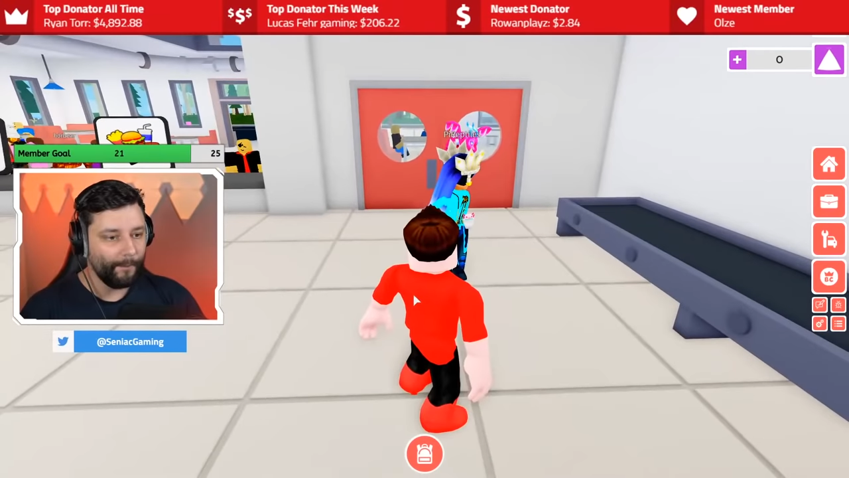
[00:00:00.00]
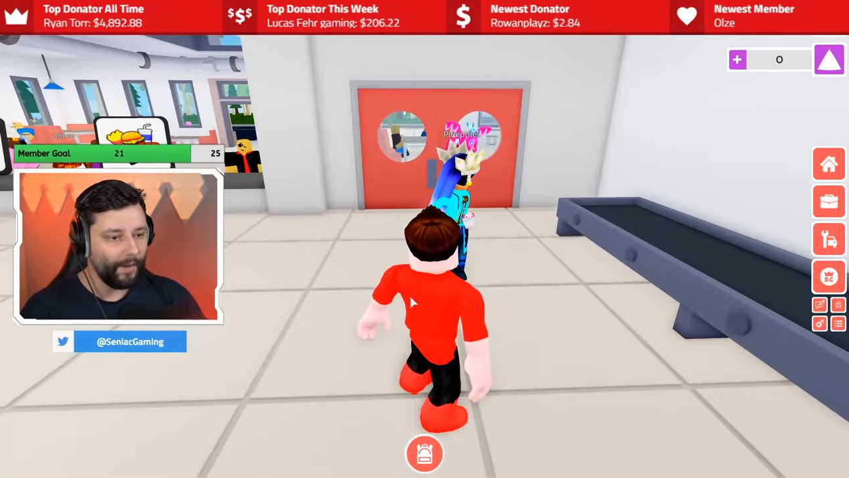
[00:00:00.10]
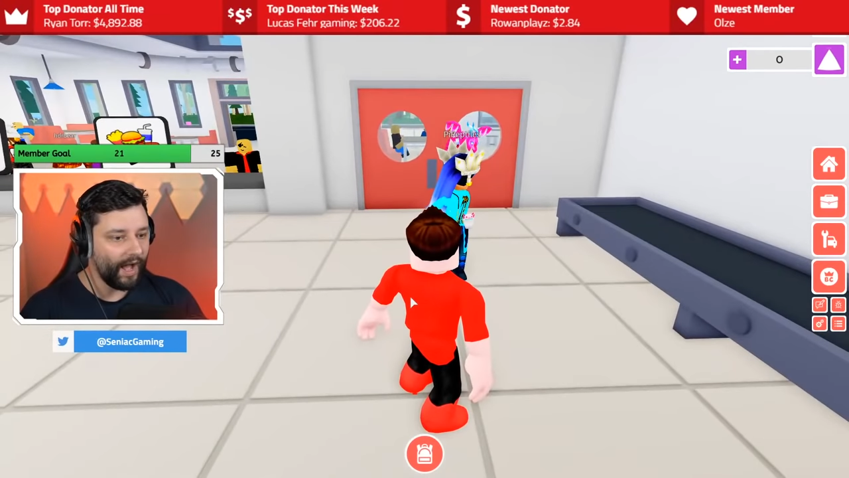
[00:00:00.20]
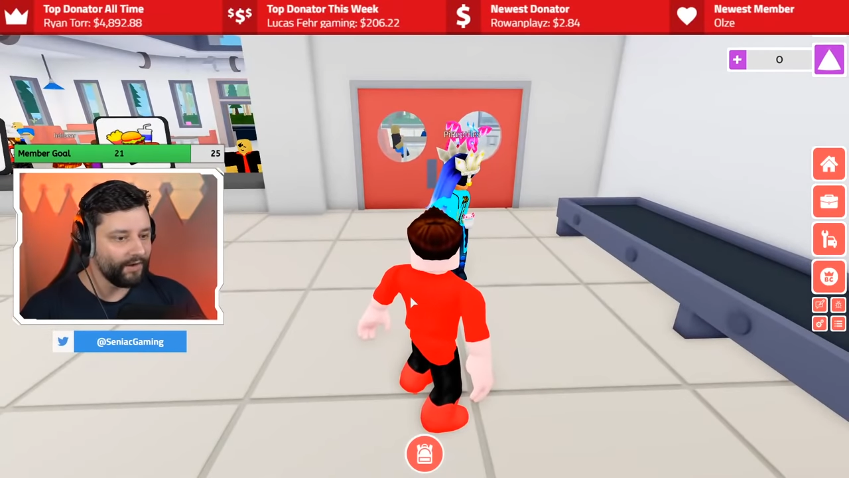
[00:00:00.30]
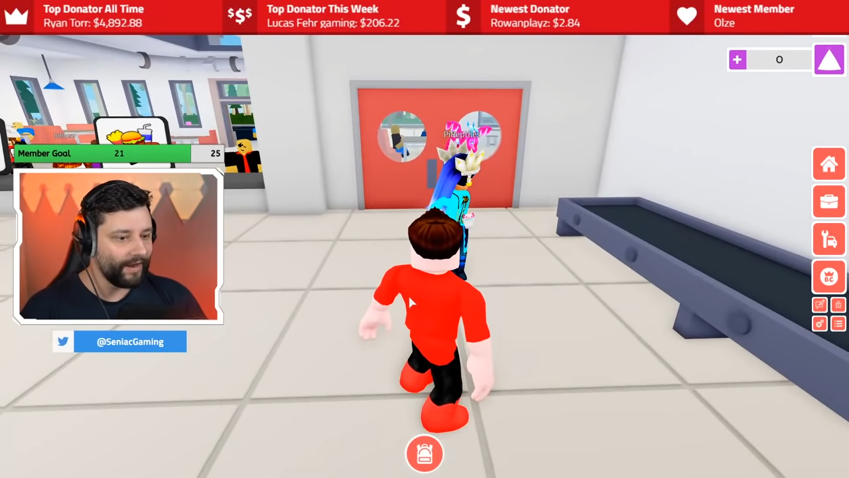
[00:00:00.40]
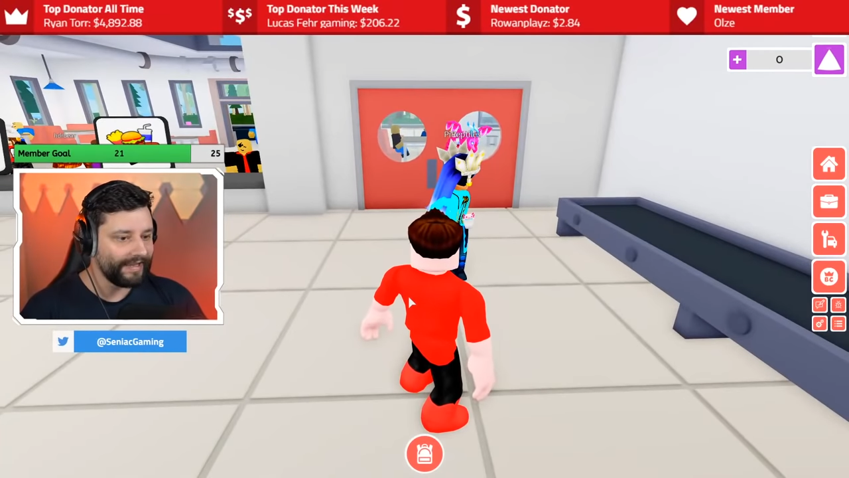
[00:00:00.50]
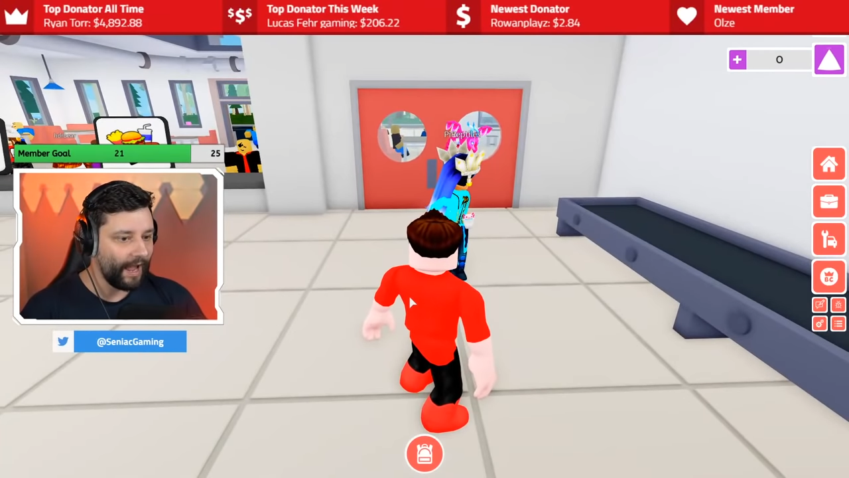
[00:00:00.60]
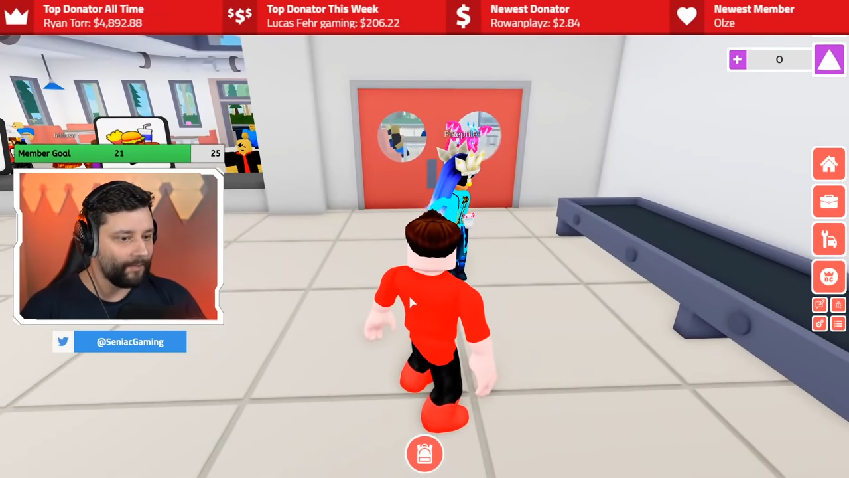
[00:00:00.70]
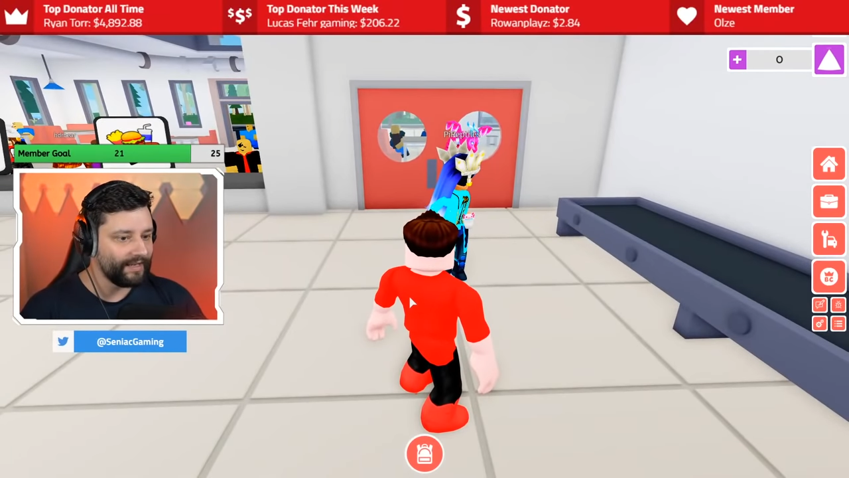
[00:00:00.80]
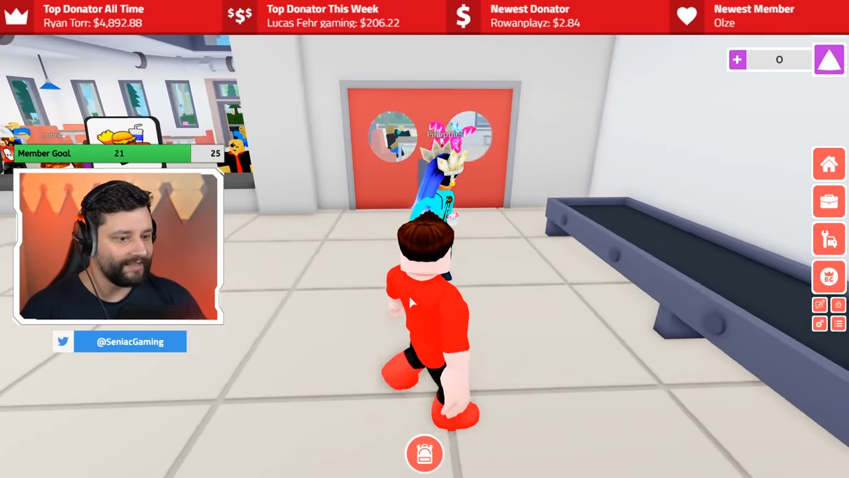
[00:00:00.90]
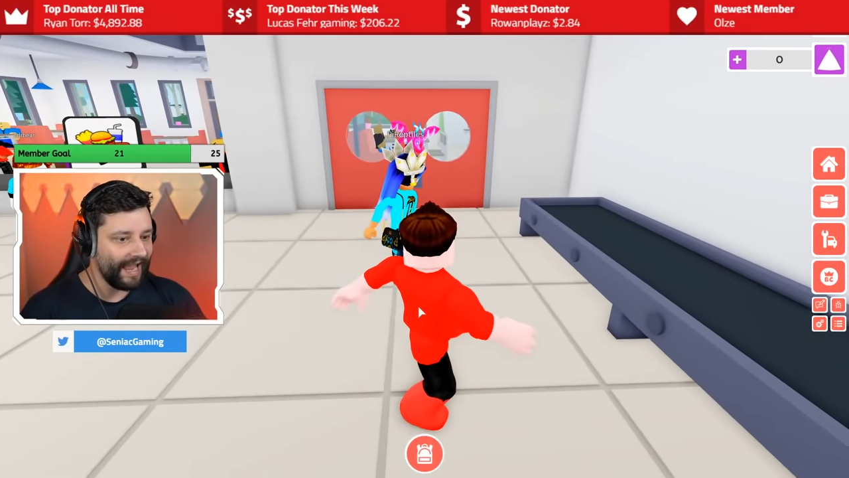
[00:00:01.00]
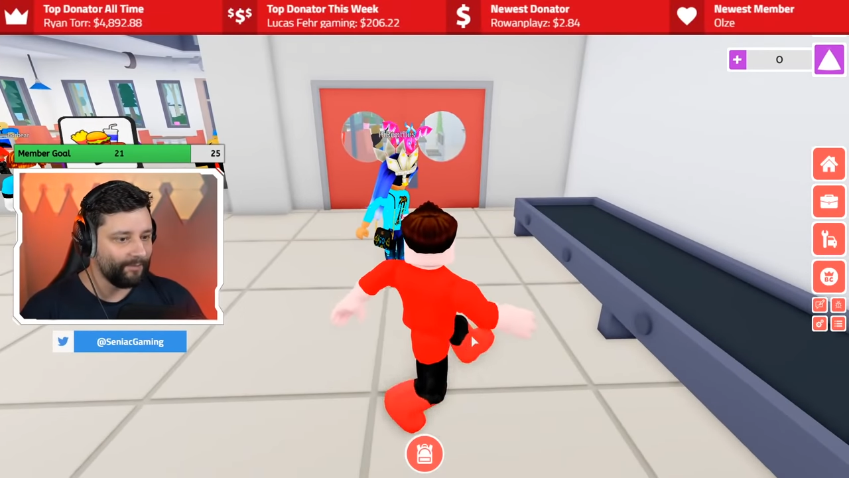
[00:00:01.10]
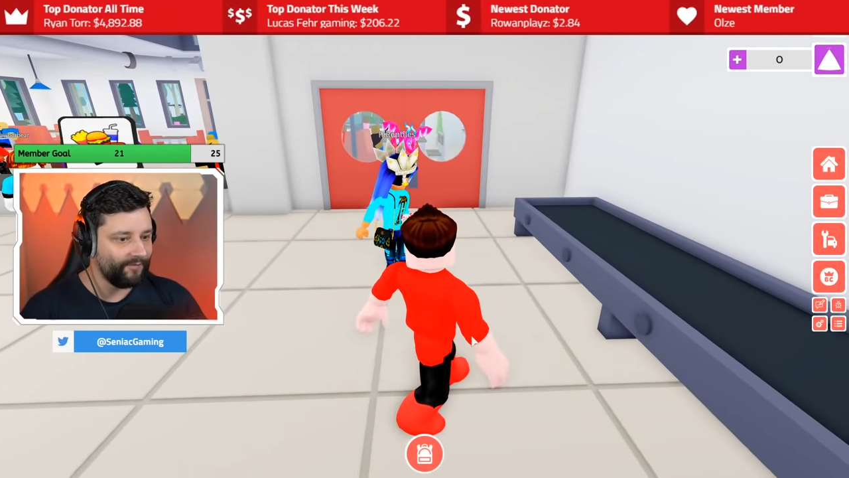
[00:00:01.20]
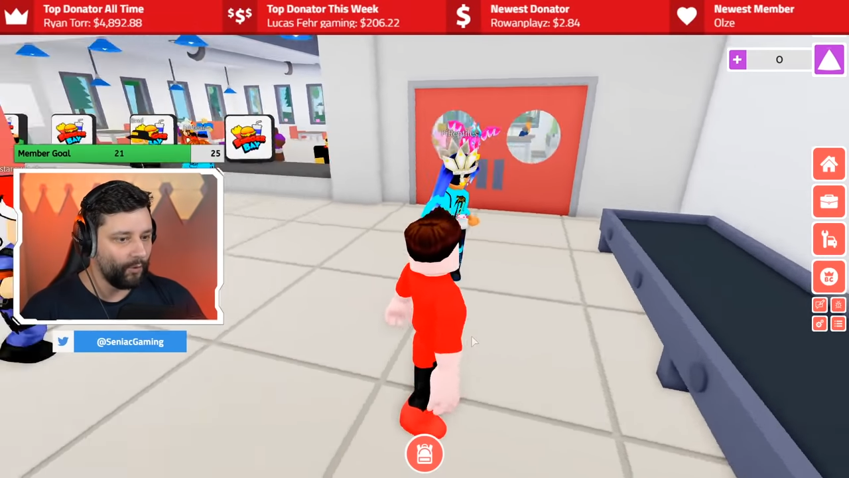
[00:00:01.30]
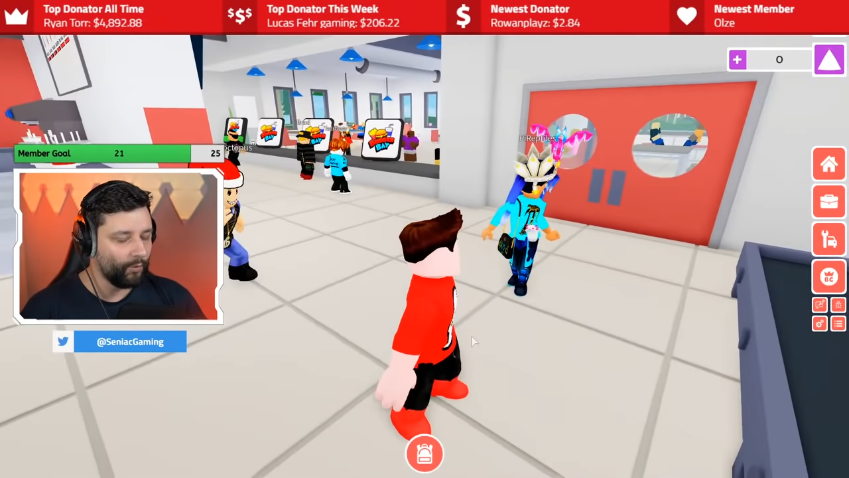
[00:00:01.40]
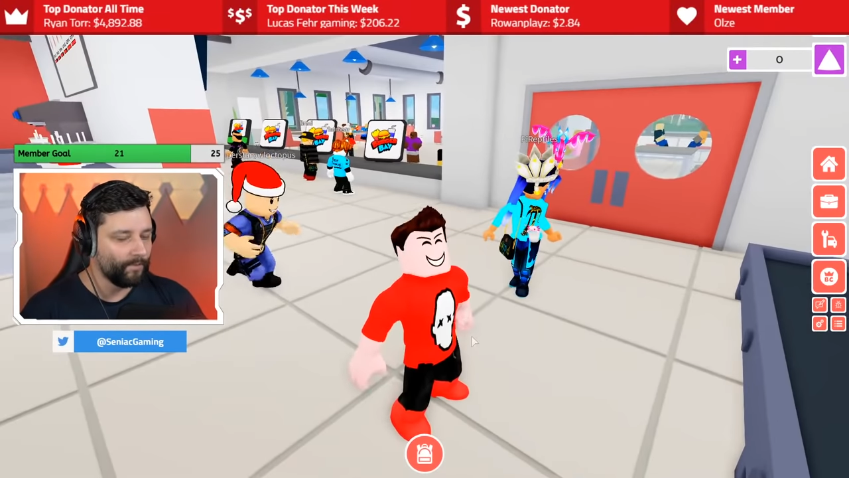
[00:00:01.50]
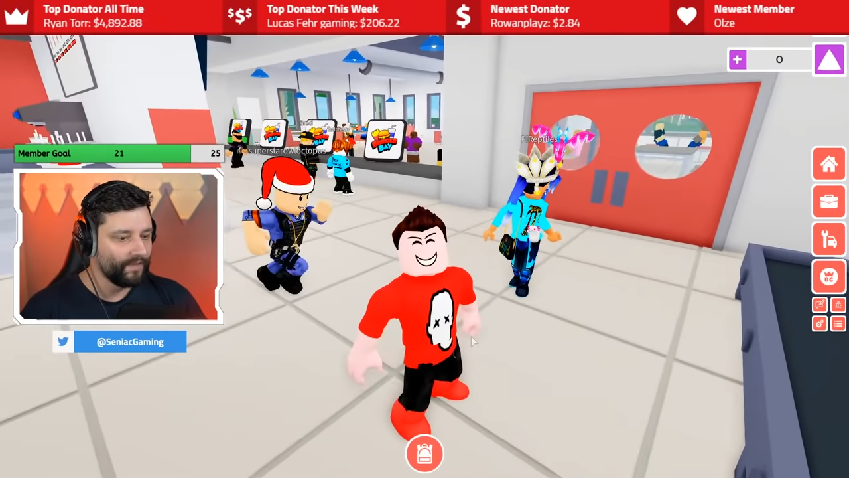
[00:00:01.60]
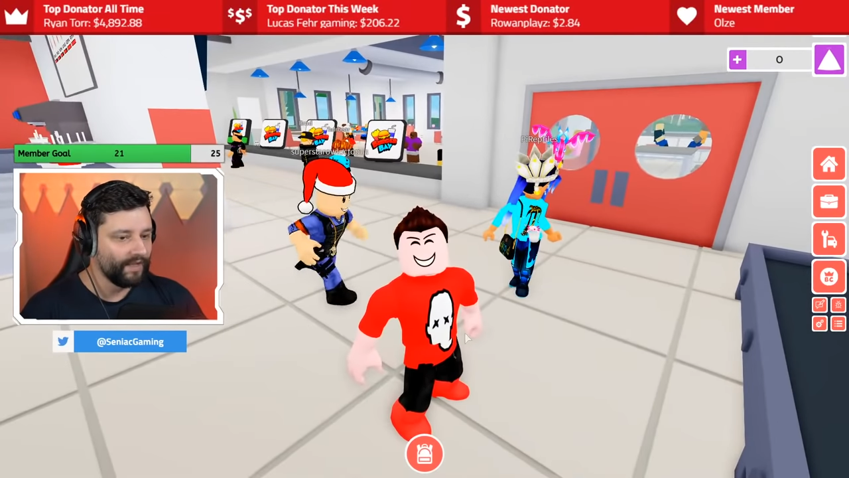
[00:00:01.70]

pie right now being a damn fool